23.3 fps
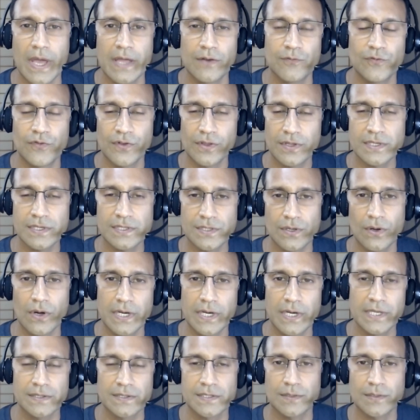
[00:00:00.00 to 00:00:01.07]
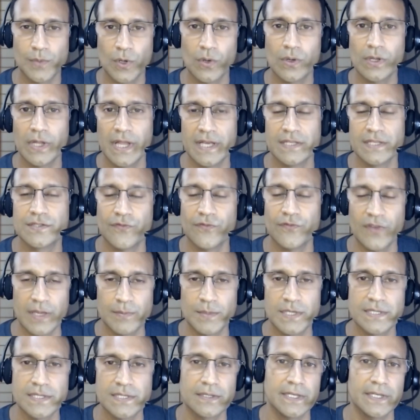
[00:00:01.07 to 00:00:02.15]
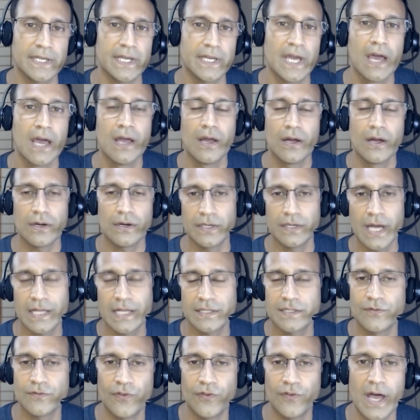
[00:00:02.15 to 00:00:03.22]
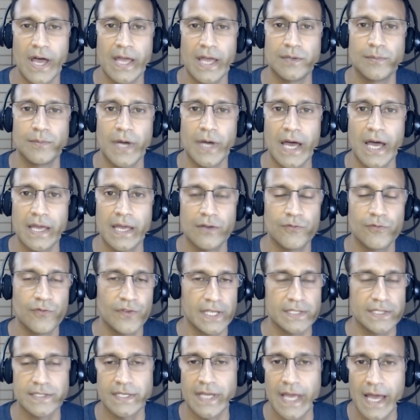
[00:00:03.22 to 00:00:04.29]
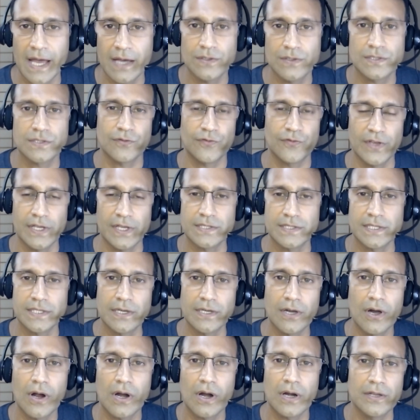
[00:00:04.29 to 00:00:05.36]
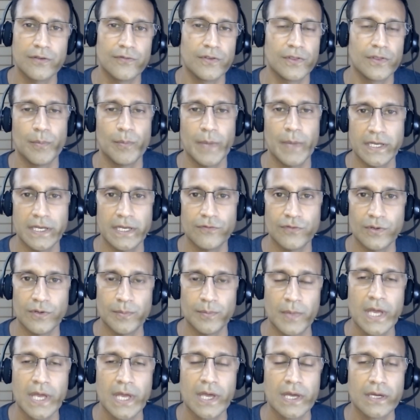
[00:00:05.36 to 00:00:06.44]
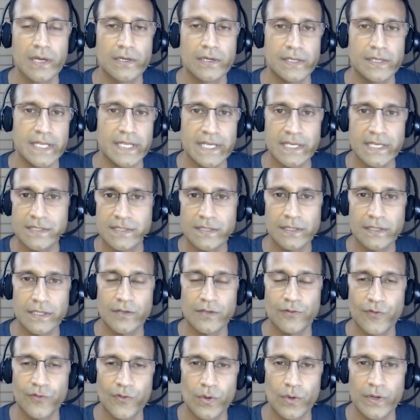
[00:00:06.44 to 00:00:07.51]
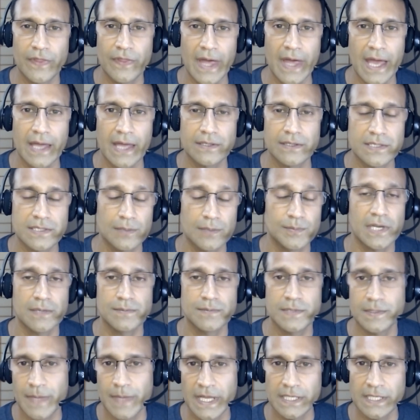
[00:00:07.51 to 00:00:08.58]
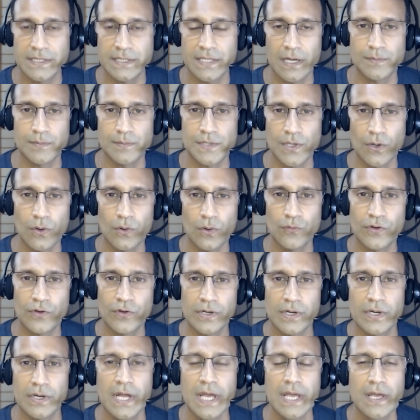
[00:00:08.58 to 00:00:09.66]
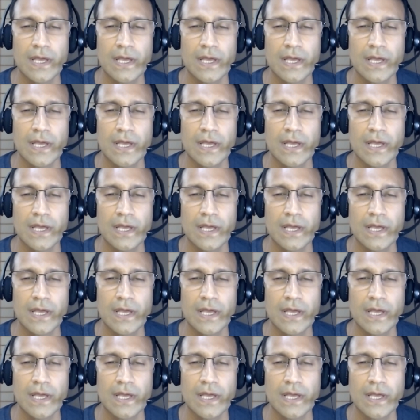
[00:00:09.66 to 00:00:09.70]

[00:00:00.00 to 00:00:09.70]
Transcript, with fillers: And for this audience, the Bogleheads famously are not defined by a fancy house or fancy car, even though many of them could easily afford that, sometimes many times over.